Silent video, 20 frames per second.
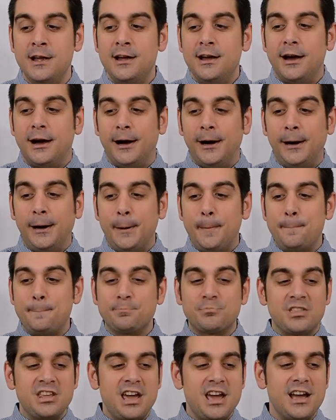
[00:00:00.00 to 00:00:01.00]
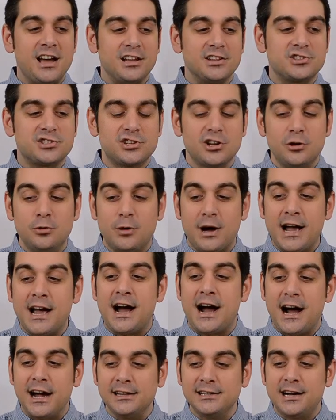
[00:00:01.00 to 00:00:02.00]
Yeah, so I
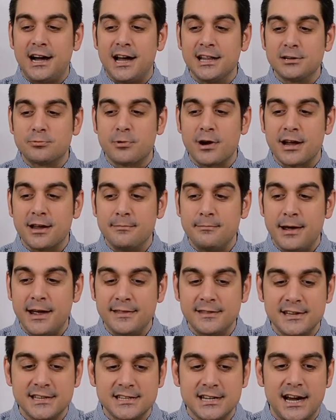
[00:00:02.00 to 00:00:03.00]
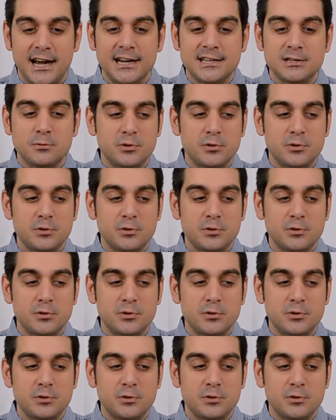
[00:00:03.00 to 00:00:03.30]
highly recommend this, guys.